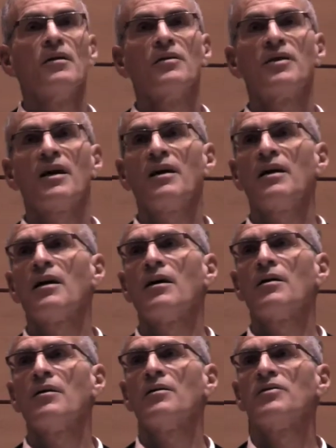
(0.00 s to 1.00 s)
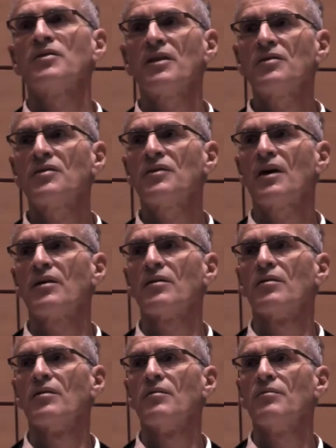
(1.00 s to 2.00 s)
there's a uh, ceasefire